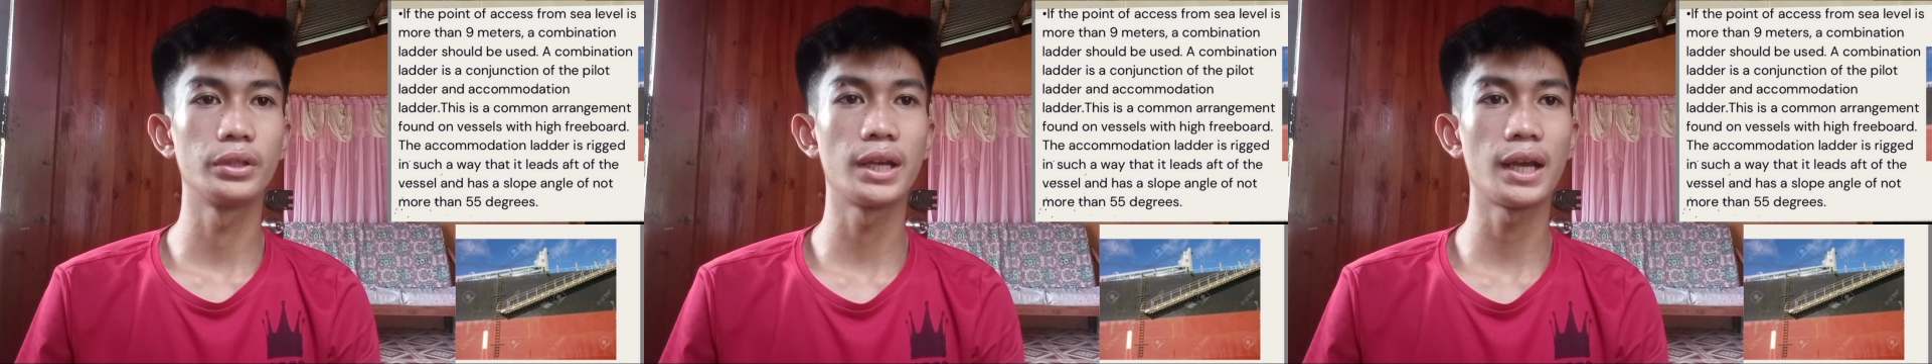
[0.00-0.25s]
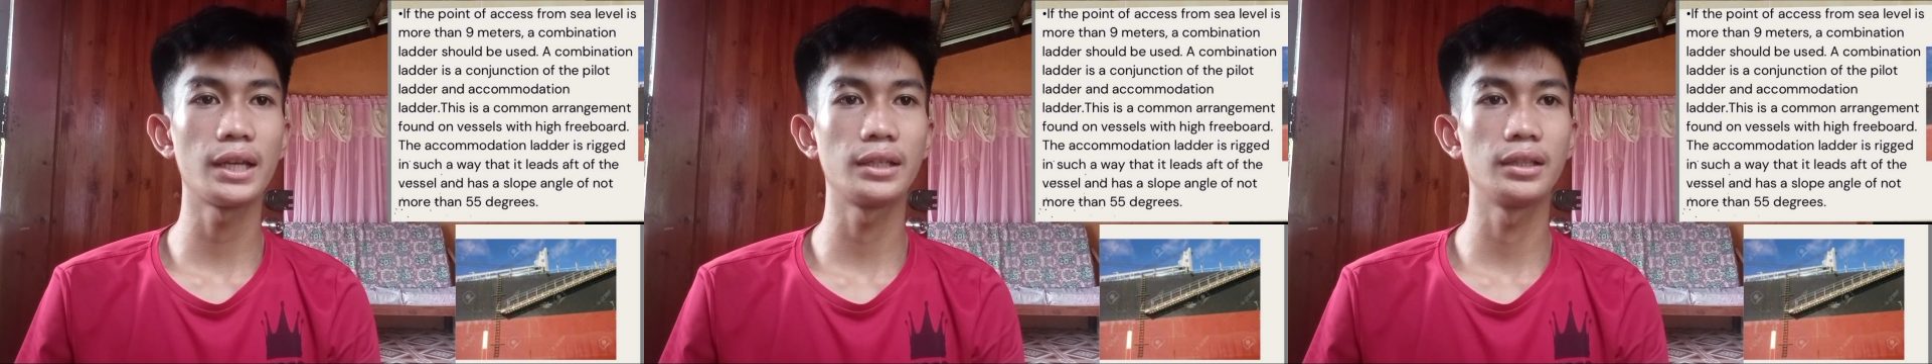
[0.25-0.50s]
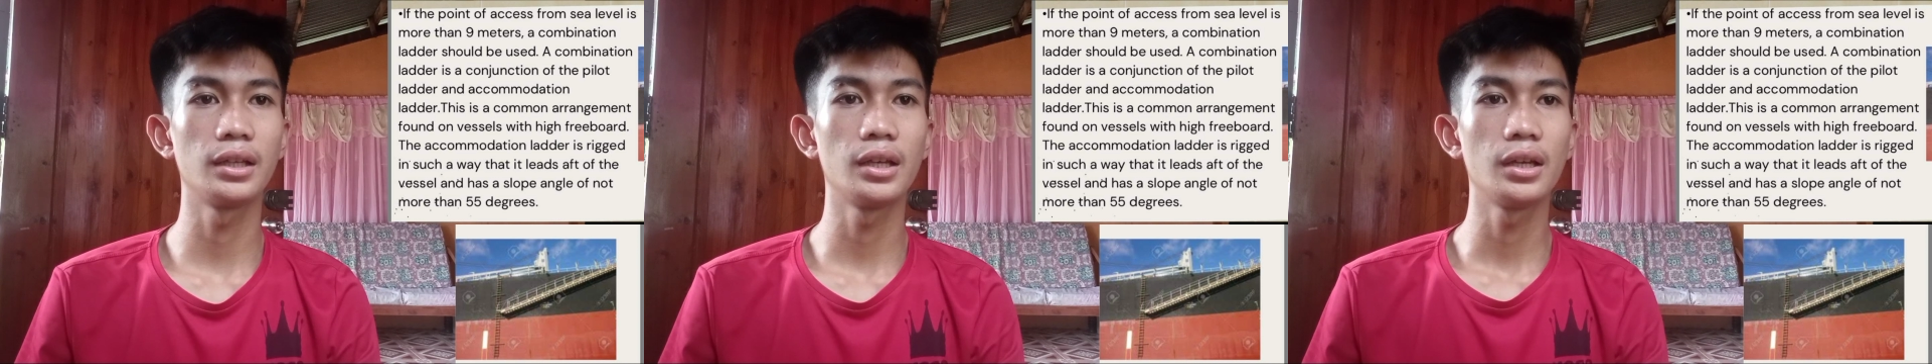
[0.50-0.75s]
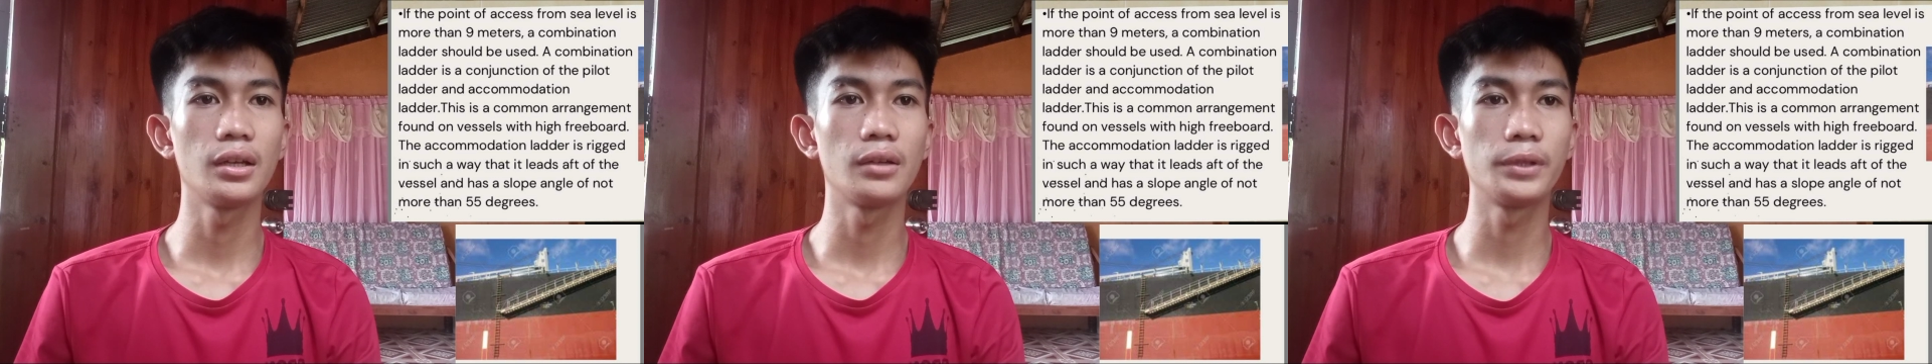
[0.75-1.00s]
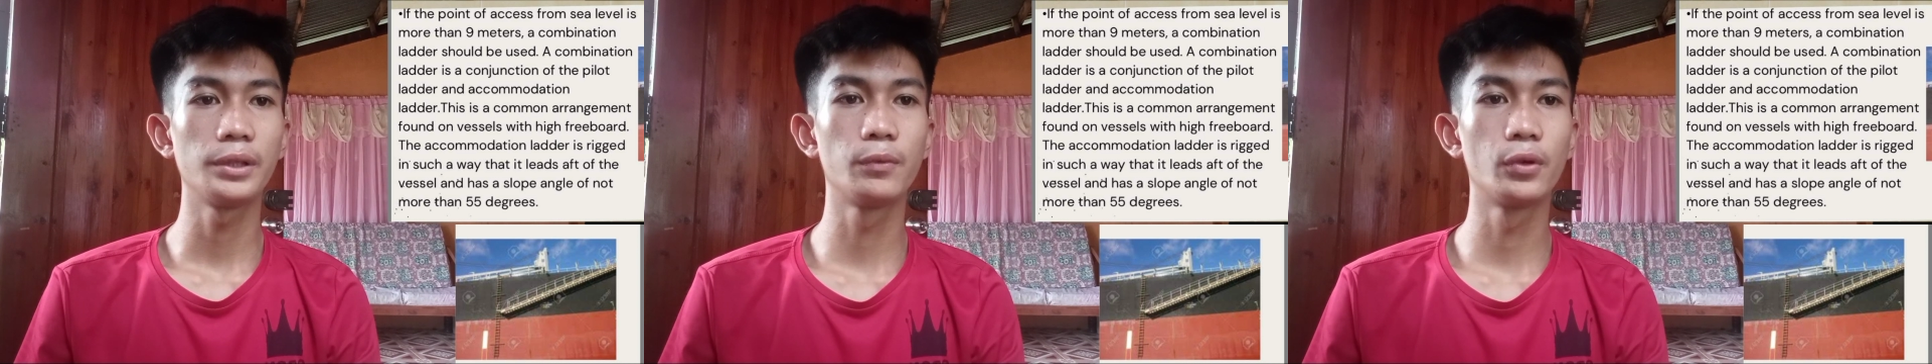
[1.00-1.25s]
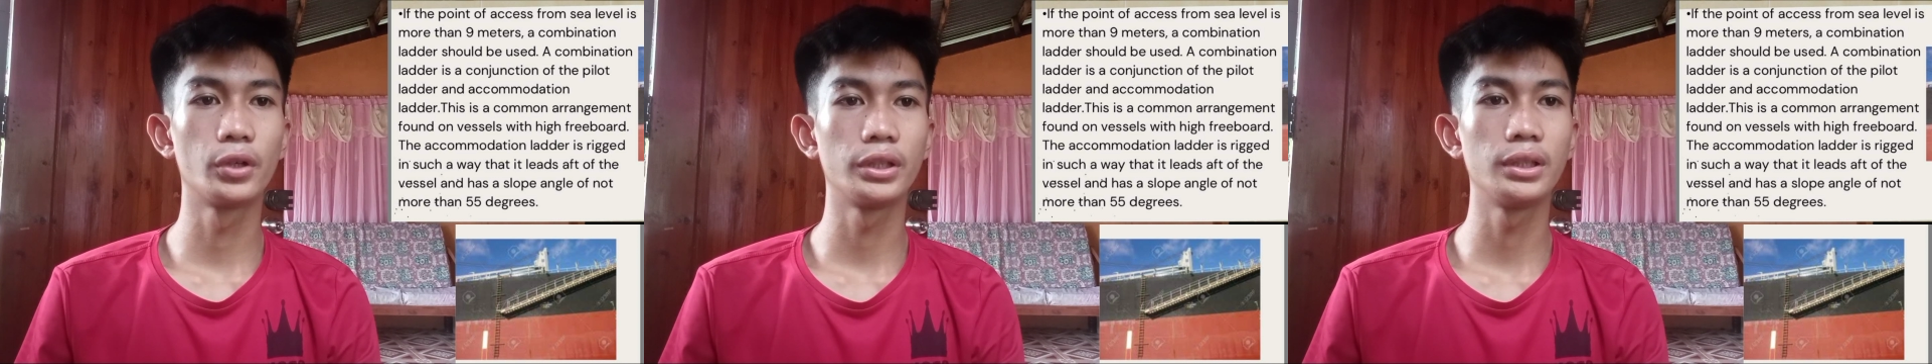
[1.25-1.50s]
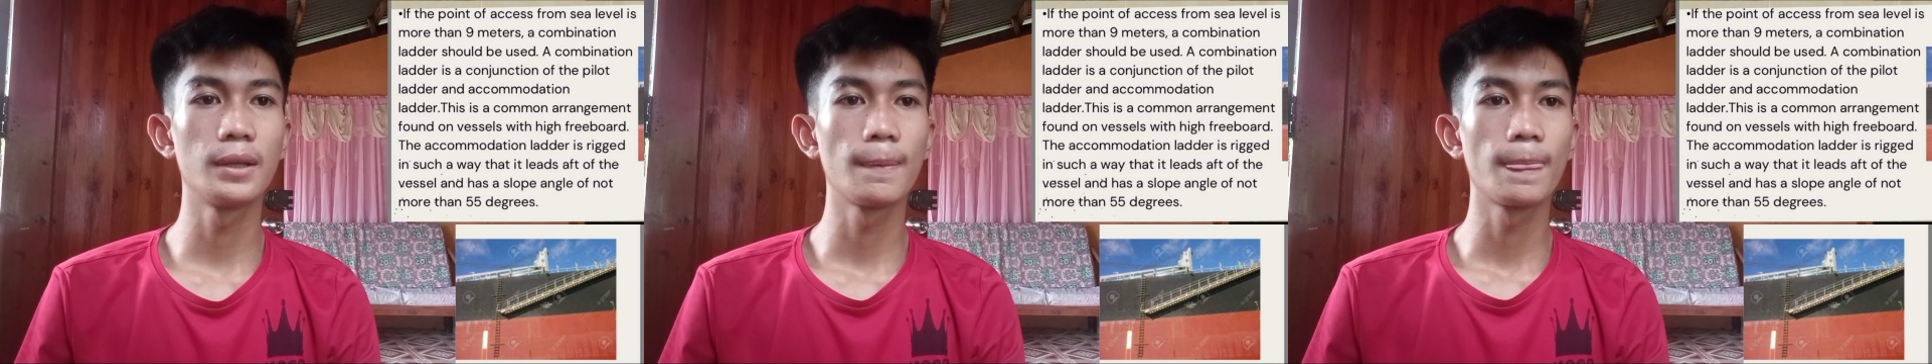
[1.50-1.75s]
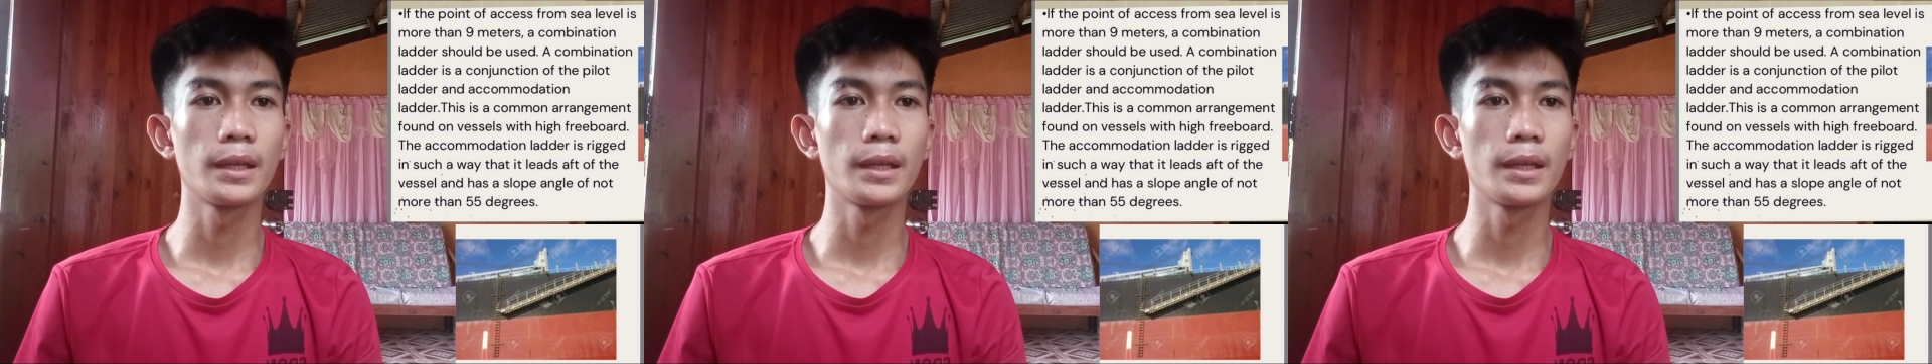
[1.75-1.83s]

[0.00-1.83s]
with high freeboard.